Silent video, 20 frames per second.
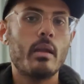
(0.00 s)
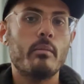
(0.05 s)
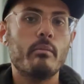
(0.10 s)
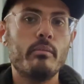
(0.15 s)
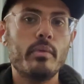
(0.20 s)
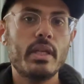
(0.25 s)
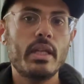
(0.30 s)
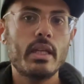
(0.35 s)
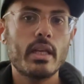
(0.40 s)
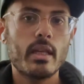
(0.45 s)

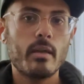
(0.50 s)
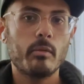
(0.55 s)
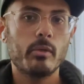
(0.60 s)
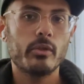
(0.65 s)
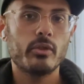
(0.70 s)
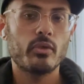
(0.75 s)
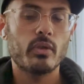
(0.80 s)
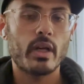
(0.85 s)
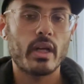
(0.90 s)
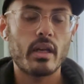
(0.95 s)
Being able
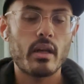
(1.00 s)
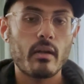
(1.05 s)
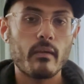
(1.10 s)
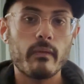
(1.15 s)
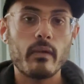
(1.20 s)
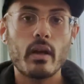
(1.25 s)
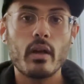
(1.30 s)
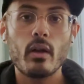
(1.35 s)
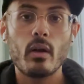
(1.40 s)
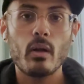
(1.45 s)
to
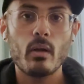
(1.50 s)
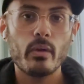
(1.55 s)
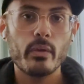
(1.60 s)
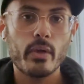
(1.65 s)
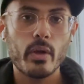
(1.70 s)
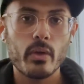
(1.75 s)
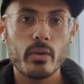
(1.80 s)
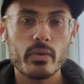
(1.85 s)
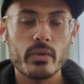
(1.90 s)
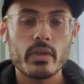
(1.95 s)
identify all
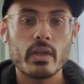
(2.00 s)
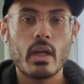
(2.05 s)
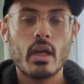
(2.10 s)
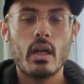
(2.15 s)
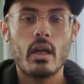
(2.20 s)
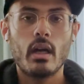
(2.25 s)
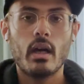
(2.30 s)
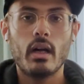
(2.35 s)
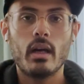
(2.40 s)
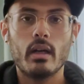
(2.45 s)
those
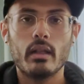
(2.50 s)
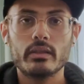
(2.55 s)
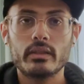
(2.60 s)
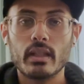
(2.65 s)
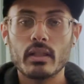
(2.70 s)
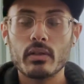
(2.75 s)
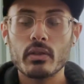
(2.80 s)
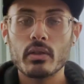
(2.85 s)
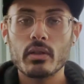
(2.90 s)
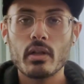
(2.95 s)

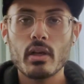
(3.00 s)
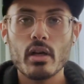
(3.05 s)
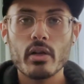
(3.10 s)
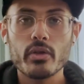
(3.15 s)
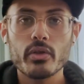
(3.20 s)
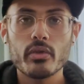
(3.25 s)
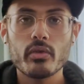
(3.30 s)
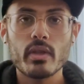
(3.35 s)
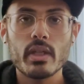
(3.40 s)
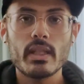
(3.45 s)
technical
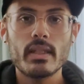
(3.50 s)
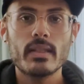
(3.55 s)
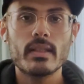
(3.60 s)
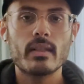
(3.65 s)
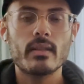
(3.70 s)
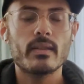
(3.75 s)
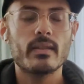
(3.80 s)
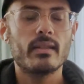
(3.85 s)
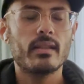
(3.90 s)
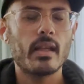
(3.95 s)
constraints
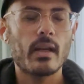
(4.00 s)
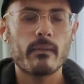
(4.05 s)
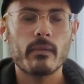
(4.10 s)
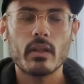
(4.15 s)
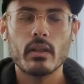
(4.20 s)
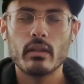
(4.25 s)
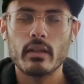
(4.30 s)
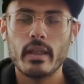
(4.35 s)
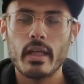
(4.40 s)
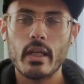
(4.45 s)
is
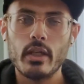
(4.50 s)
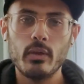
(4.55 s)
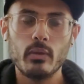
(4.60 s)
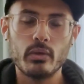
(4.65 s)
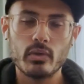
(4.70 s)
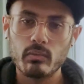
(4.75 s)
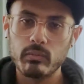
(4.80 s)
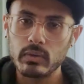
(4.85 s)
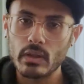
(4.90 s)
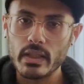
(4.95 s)
definitely a
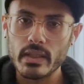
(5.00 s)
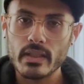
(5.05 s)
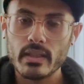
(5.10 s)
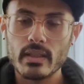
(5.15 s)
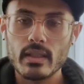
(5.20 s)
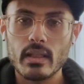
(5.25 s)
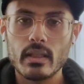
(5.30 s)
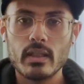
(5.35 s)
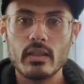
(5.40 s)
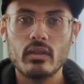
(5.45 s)
huge plus,
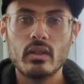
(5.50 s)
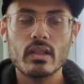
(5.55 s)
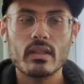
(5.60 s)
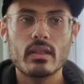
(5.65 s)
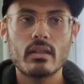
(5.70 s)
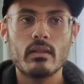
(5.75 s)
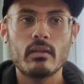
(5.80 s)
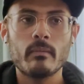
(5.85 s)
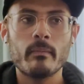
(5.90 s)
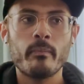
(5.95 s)
and it
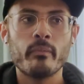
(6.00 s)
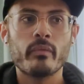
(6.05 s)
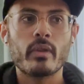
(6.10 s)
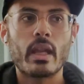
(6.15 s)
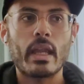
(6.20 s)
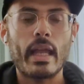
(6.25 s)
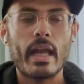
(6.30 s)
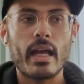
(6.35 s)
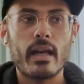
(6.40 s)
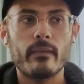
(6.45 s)
doesn't
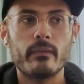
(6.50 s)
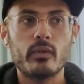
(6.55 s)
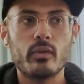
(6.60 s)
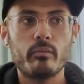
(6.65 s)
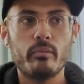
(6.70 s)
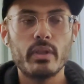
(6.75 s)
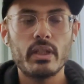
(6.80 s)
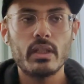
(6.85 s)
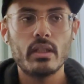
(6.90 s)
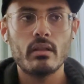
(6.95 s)
have to
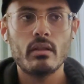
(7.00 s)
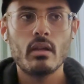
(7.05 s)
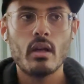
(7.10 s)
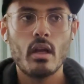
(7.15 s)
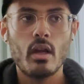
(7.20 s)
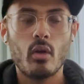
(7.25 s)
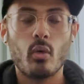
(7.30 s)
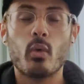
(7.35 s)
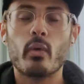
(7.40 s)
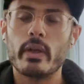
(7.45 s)
be,
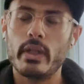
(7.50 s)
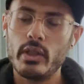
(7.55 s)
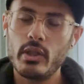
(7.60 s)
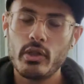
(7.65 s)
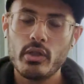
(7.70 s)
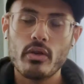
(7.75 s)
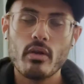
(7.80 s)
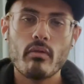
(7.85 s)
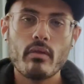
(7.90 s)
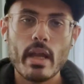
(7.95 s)
or you
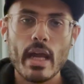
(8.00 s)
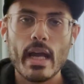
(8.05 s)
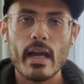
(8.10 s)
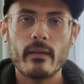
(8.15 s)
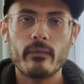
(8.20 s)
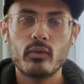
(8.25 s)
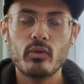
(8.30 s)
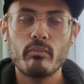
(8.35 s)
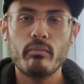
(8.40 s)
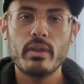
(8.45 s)
don't
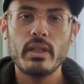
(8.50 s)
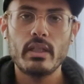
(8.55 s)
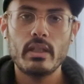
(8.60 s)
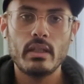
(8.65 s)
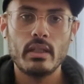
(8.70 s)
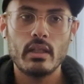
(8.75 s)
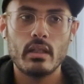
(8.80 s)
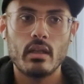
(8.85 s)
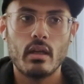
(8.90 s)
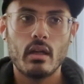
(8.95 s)
have to be
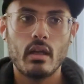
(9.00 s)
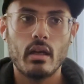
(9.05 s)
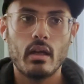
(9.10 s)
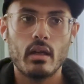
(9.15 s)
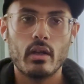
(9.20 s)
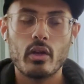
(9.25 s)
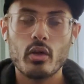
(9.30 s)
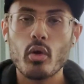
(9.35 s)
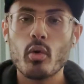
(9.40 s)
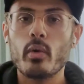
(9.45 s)
a
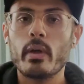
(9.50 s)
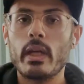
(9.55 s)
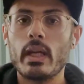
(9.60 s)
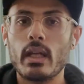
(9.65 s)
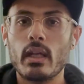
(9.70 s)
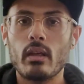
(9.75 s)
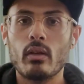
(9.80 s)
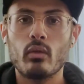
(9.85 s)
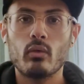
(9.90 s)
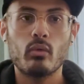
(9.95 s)

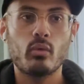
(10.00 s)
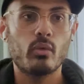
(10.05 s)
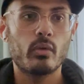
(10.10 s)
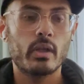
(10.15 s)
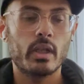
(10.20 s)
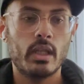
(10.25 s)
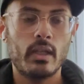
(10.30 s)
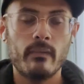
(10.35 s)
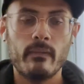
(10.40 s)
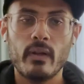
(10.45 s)
coding or
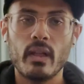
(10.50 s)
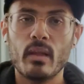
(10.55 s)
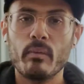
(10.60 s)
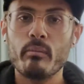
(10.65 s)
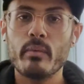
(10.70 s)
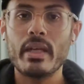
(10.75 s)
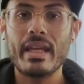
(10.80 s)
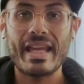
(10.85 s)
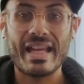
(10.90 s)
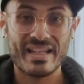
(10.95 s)

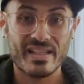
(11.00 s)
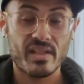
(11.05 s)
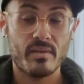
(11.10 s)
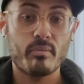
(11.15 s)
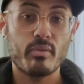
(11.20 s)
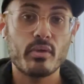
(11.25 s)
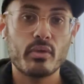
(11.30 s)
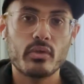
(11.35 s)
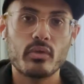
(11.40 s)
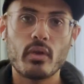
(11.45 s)
development
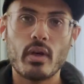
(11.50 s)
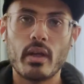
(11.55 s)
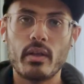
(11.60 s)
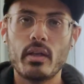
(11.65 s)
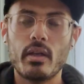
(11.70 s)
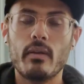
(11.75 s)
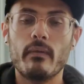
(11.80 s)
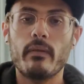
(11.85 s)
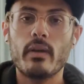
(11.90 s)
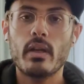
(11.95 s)
expert to
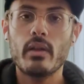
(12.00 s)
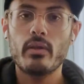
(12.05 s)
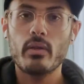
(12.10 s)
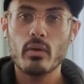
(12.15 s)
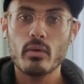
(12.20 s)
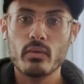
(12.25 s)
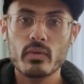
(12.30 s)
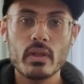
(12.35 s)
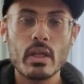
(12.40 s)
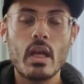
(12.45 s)
identify
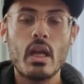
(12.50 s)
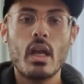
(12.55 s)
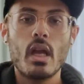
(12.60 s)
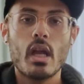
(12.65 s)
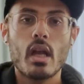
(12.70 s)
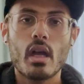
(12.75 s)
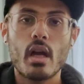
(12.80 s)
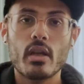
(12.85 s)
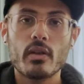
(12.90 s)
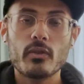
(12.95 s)
those
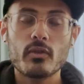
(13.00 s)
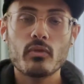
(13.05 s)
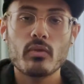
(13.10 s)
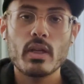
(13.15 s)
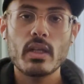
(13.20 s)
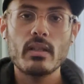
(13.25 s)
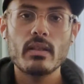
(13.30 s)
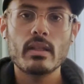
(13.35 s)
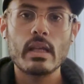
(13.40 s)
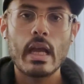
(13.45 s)

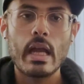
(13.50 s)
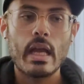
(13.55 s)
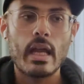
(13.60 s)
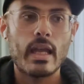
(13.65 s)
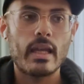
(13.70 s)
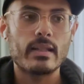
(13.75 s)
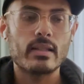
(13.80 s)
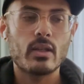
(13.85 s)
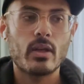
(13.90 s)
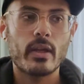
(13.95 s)
constraints,
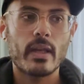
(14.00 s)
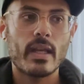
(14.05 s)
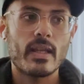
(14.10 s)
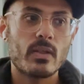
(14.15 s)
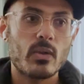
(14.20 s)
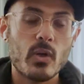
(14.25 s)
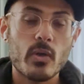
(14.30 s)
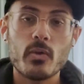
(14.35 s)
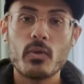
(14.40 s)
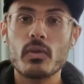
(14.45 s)
as long as
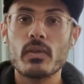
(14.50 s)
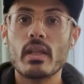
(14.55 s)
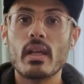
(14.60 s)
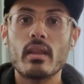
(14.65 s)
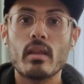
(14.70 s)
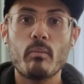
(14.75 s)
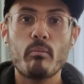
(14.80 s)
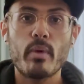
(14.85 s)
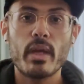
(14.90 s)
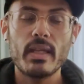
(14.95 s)
you understand
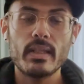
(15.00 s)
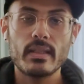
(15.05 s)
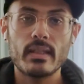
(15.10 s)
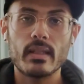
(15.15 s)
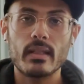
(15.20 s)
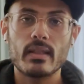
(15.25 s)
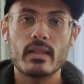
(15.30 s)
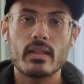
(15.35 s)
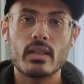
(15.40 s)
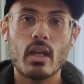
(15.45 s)
the
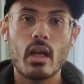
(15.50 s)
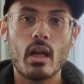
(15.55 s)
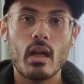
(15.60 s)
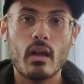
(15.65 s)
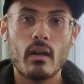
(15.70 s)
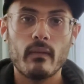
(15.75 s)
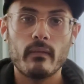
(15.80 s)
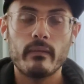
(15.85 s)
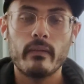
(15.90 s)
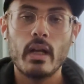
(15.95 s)
basics
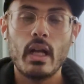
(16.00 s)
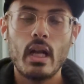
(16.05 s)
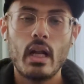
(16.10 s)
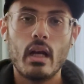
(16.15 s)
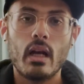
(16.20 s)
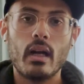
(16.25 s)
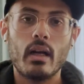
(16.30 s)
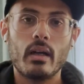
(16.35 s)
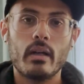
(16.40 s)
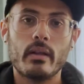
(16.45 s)
of
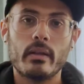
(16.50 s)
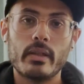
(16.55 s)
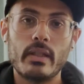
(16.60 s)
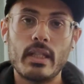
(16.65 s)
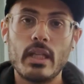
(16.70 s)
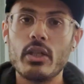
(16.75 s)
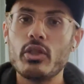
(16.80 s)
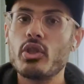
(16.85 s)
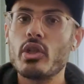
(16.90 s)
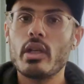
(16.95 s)

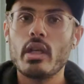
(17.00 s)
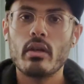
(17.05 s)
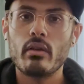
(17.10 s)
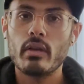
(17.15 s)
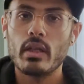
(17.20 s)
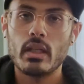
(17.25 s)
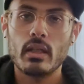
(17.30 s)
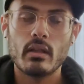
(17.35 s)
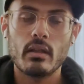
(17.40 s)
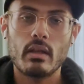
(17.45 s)
the
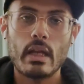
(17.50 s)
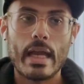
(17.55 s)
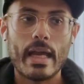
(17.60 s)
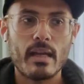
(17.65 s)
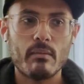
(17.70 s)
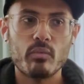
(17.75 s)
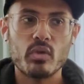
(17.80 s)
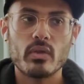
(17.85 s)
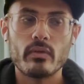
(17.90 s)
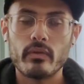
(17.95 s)
engineering
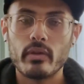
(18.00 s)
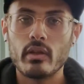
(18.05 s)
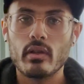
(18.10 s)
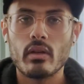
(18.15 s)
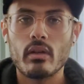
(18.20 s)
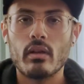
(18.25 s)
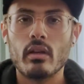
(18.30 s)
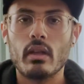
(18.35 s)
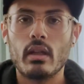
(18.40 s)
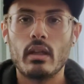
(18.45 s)

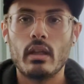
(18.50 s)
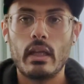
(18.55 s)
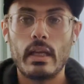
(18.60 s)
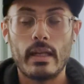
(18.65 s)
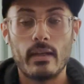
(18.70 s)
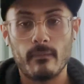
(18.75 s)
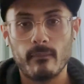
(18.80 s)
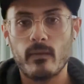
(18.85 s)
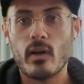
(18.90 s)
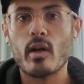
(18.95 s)
atmosphere
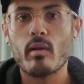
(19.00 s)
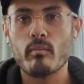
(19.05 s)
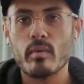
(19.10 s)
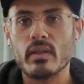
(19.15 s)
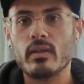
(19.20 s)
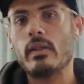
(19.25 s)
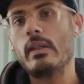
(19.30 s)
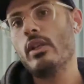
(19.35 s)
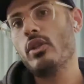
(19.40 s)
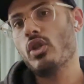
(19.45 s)
and
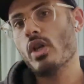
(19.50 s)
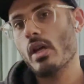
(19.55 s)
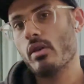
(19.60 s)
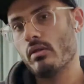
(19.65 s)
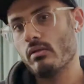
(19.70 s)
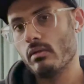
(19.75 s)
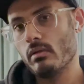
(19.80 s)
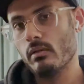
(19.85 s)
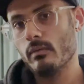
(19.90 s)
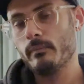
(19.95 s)
environment in
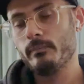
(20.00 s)
general.